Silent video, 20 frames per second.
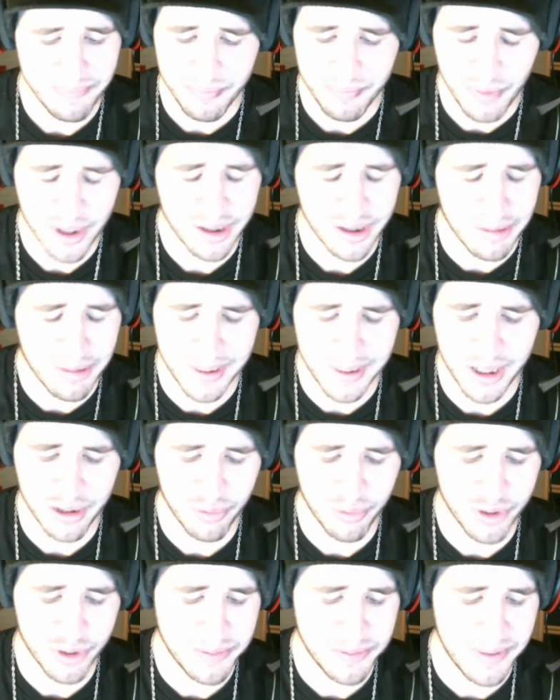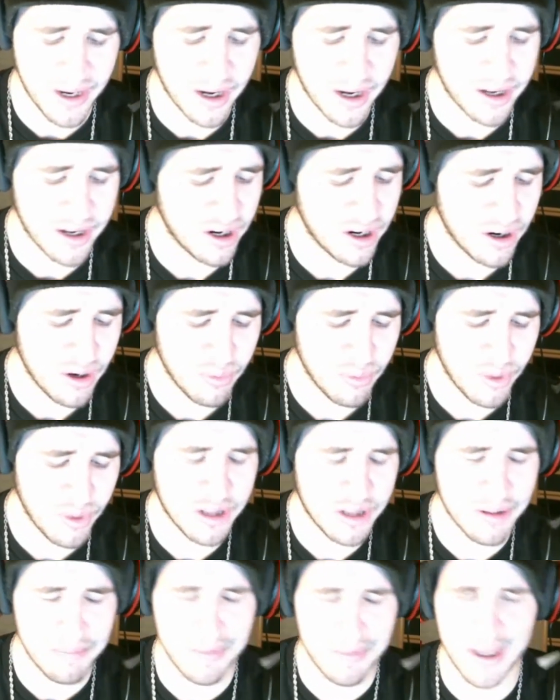Rest in peace, Rich Piana.
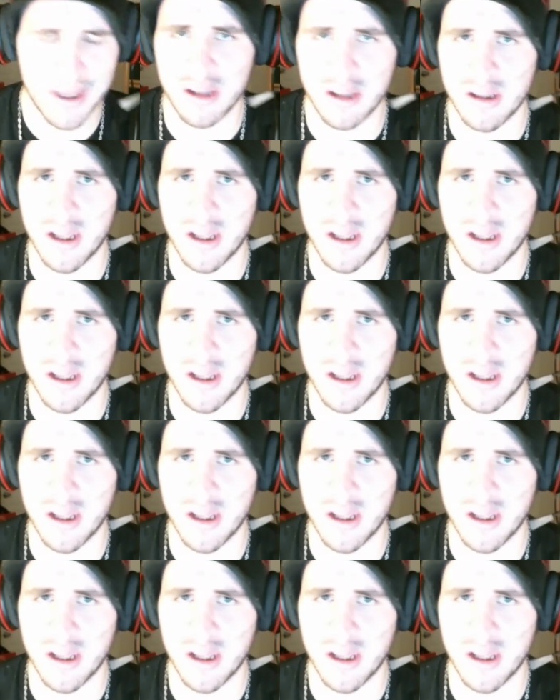Rest in peace,